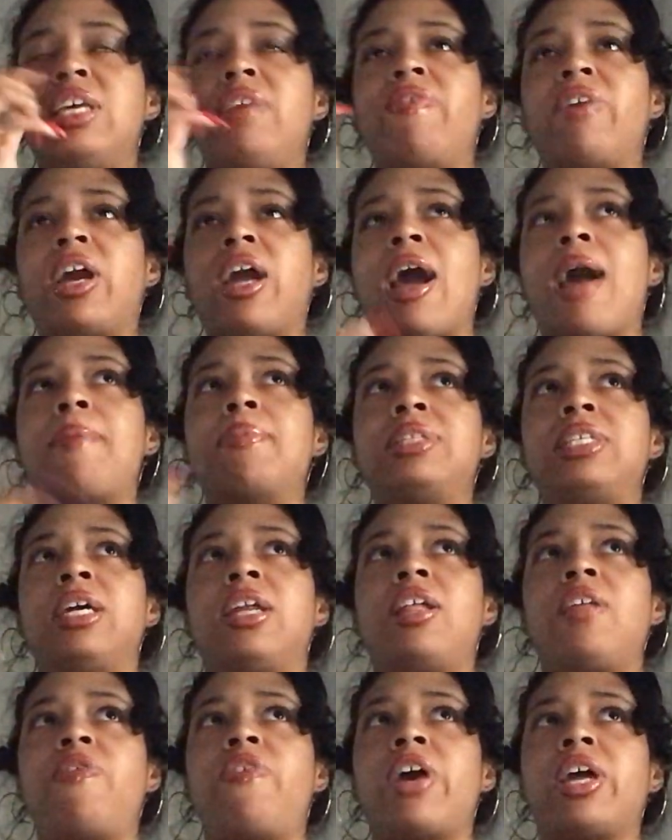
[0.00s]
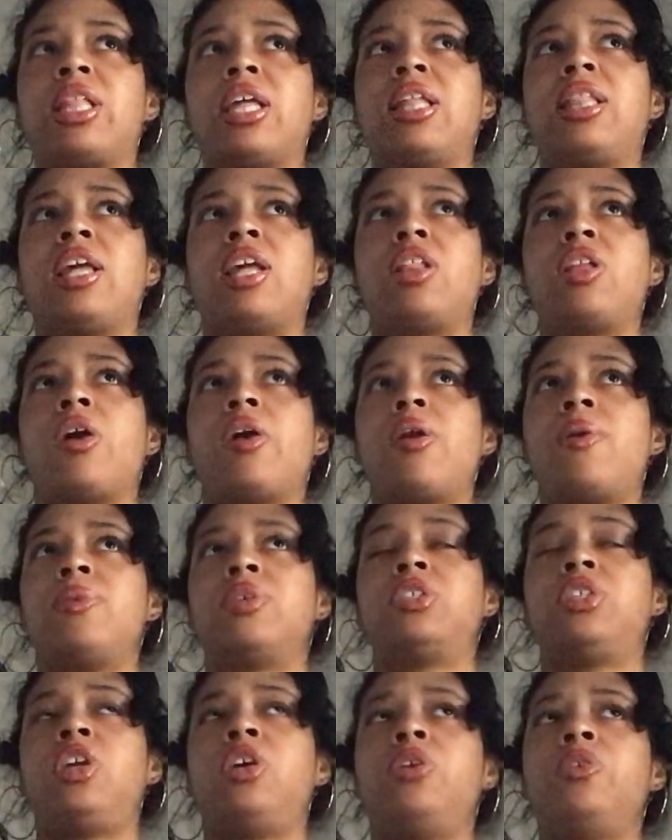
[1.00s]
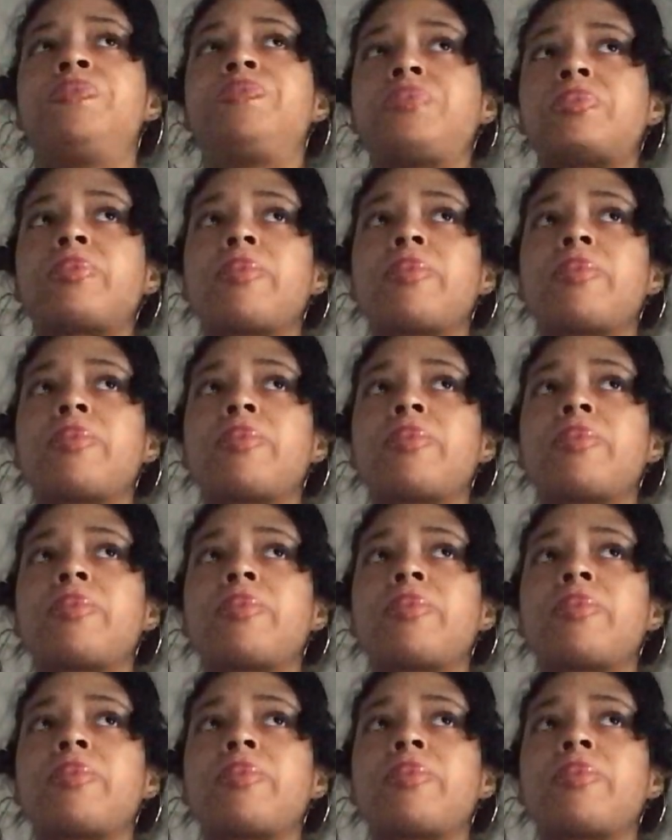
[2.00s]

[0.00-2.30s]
even commented on the fact that they thought I was cute,